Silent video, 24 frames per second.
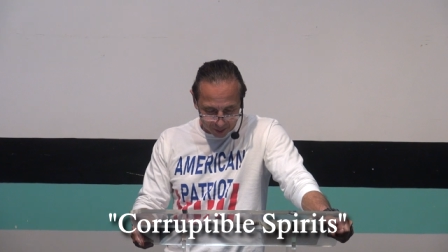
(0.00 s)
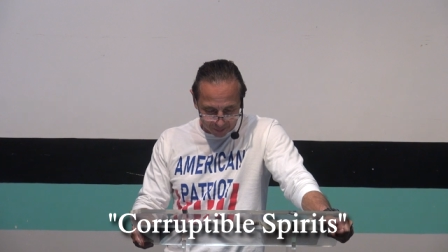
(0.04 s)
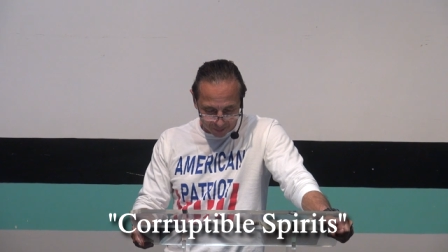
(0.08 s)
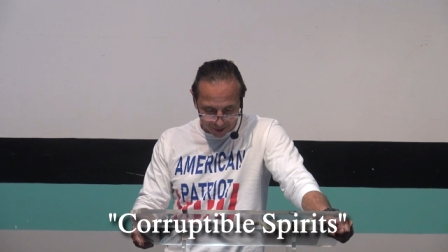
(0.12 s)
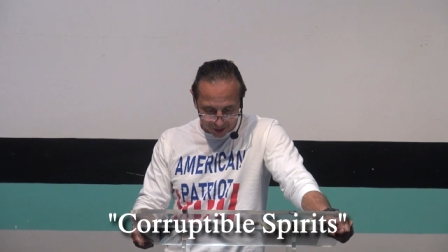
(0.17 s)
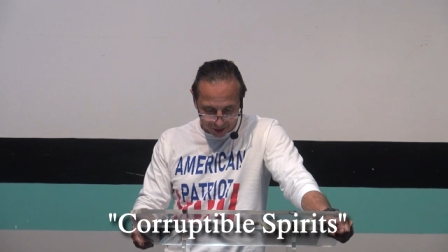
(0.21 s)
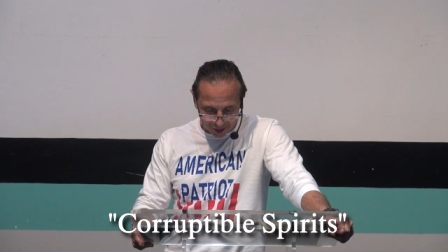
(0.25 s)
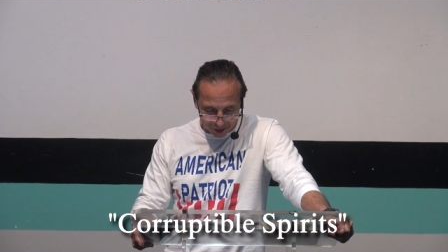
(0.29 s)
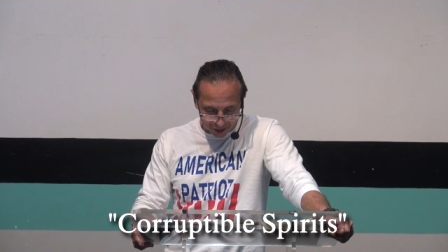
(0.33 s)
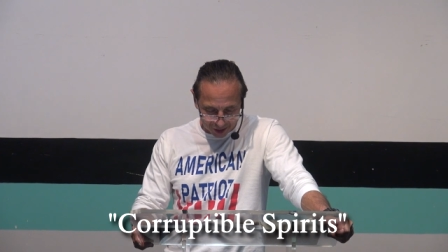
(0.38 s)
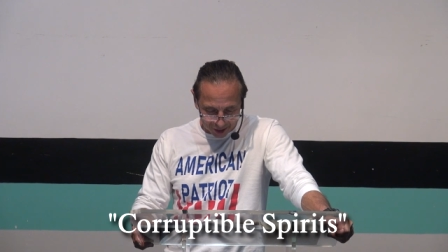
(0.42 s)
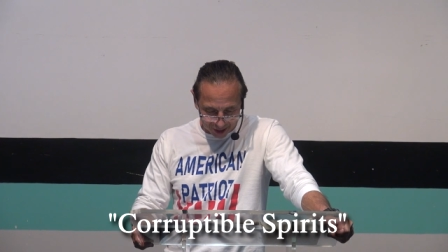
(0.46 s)

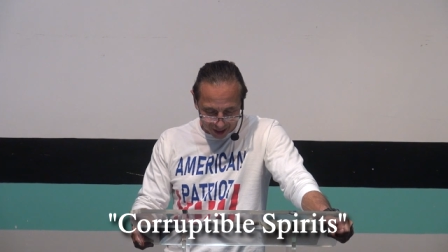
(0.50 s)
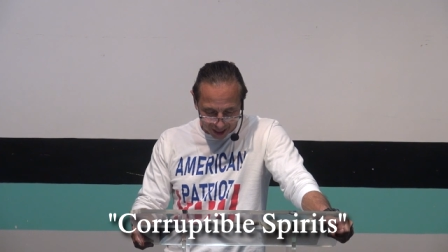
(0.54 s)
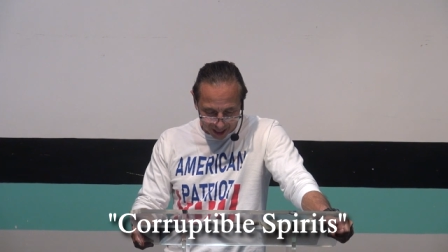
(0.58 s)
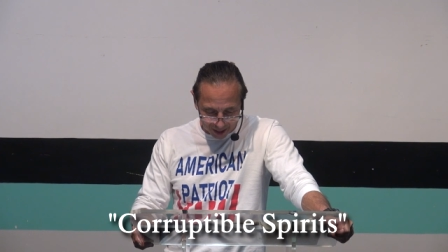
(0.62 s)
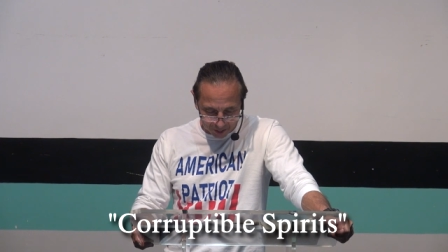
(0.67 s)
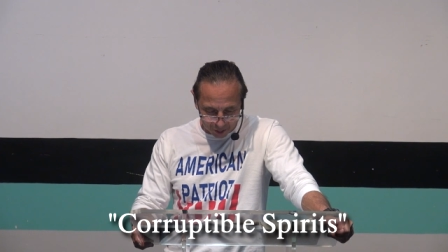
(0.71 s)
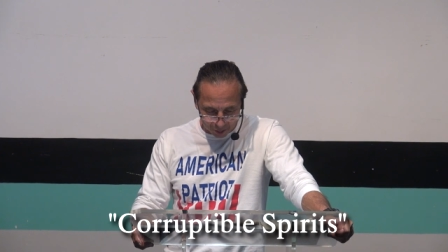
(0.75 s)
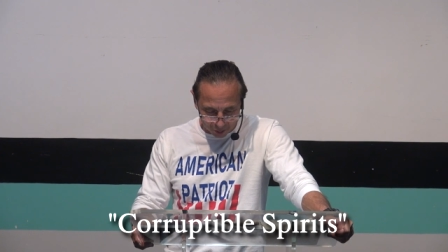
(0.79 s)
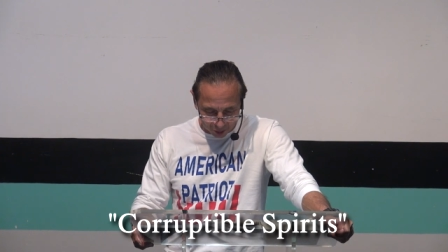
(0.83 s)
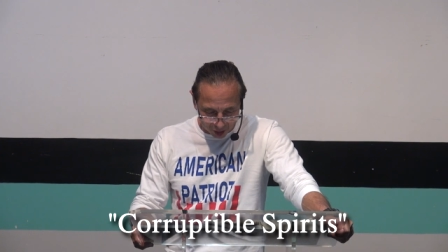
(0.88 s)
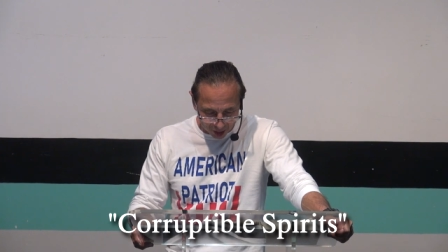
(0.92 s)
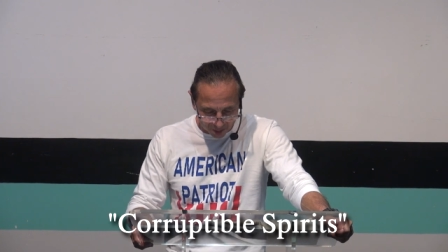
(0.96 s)
perilous
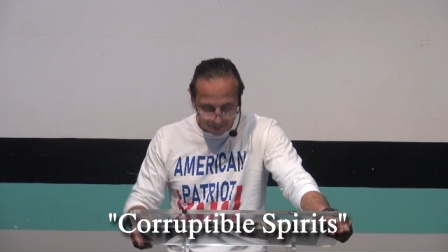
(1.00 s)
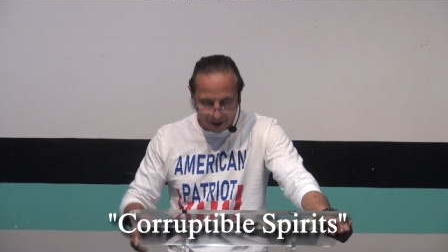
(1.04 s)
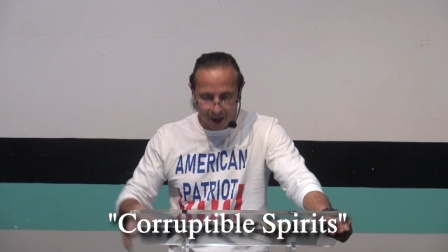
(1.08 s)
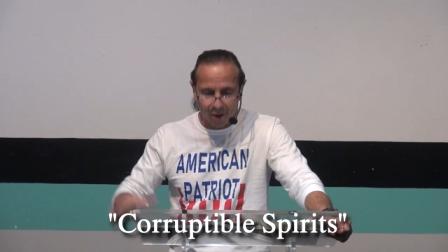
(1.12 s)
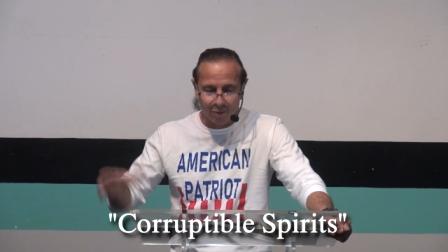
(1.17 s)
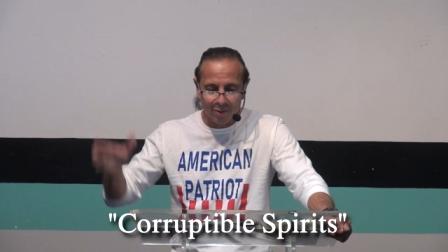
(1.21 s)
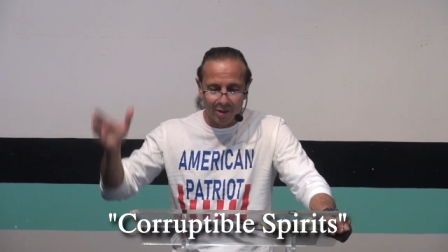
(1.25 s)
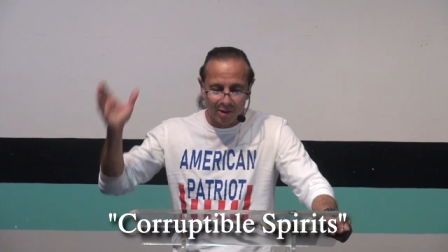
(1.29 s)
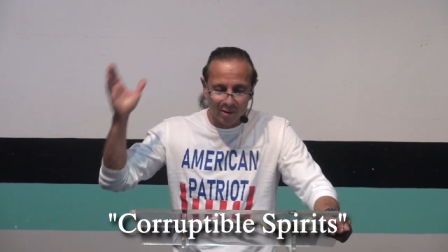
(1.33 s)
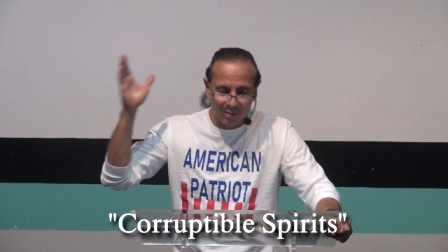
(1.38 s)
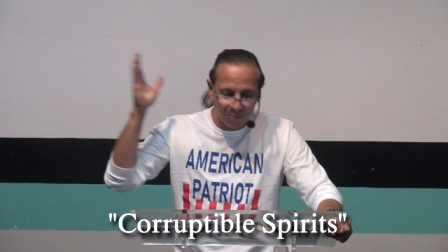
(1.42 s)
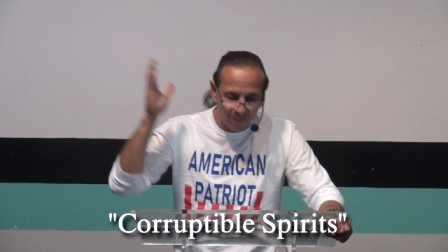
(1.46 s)
times will come. Are
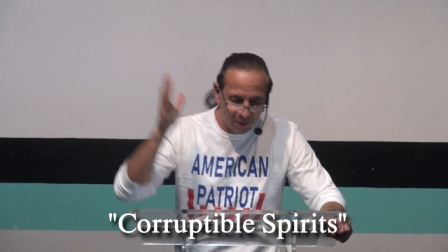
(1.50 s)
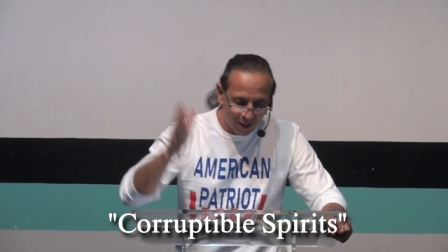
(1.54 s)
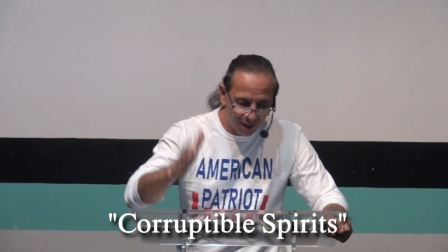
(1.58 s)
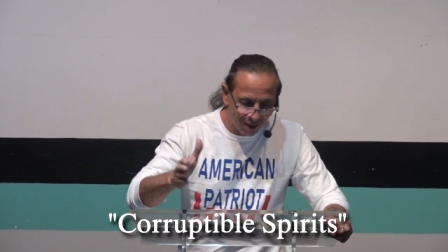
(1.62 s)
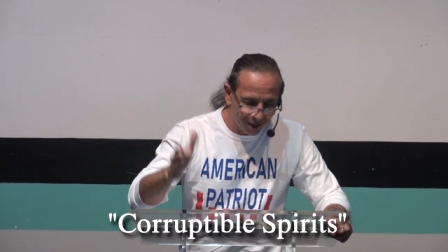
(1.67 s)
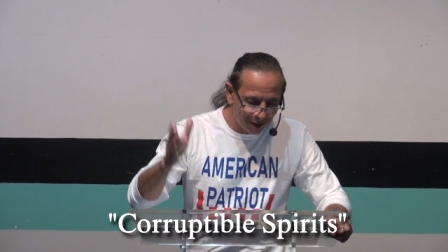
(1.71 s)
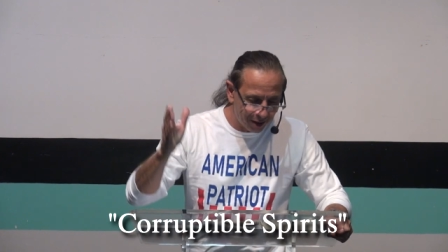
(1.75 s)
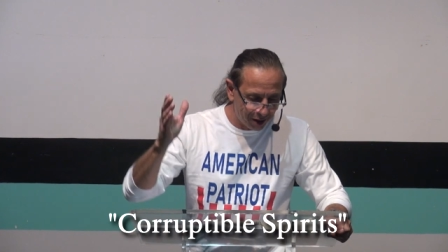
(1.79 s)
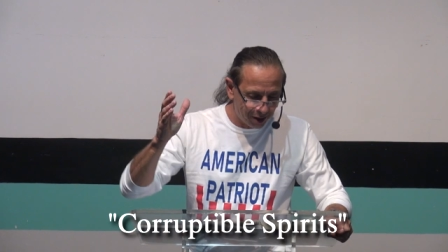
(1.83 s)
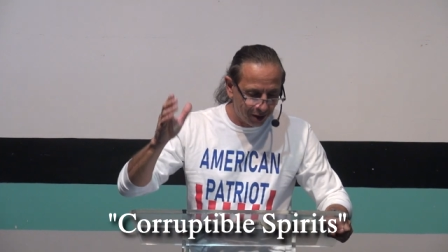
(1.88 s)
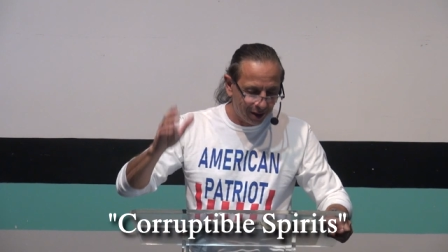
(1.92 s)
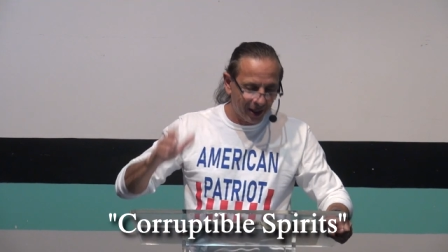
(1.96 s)
we in
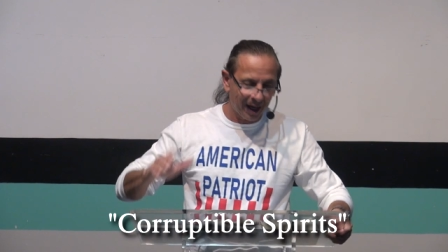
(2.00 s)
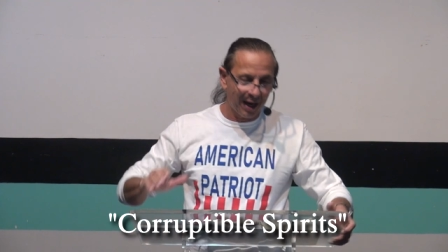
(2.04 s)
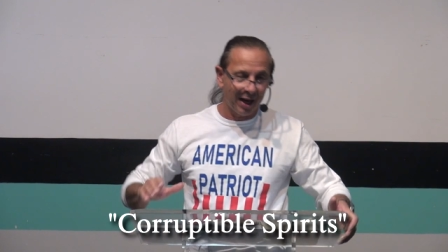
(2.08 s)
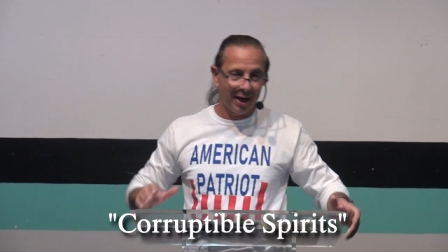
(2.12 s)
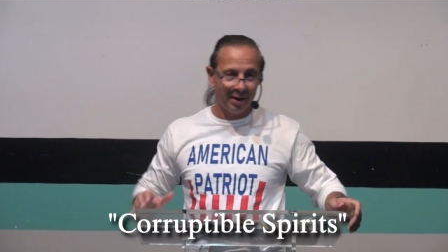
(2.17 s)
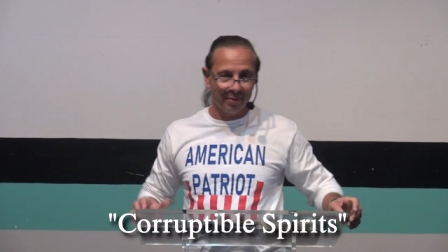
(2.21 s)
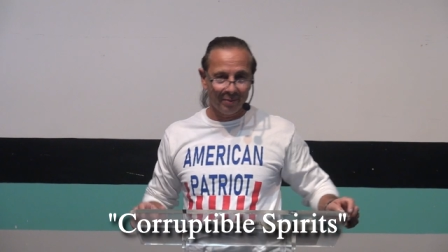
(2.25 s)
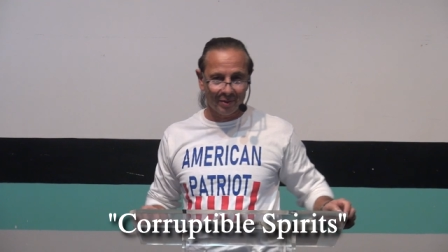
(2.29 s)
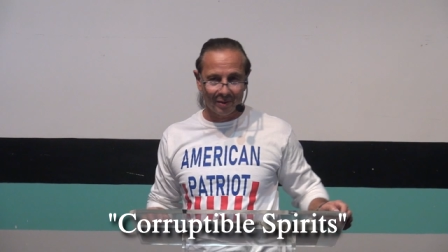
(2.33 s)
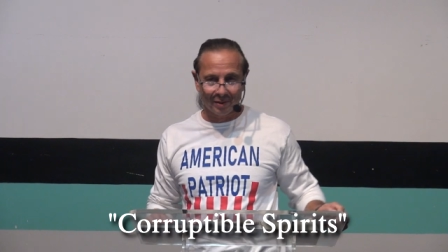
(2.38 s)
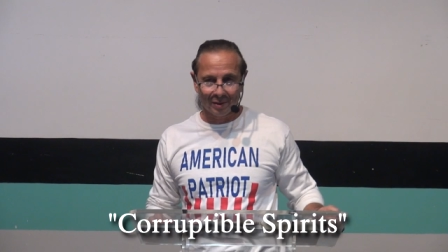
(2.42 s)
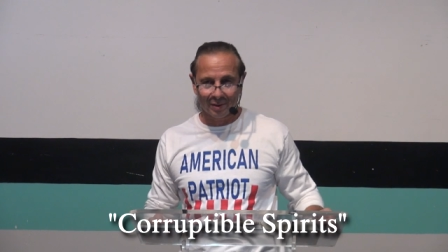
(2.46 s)
perilous
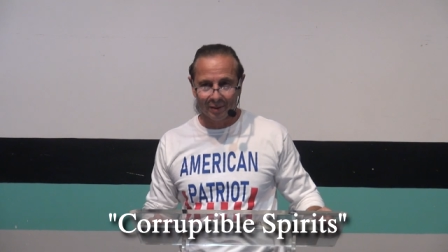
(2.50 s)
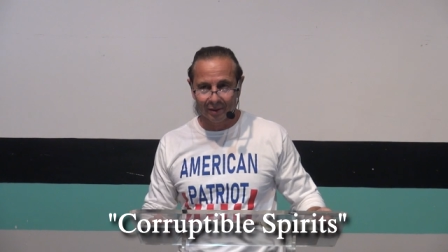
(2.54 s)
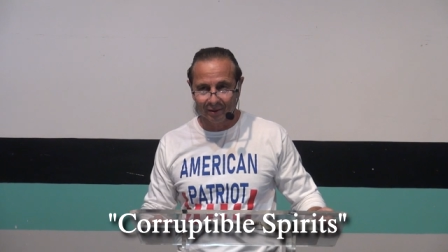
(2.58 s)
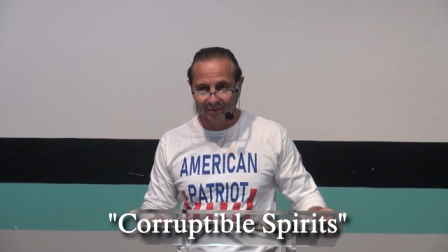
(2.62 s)
times?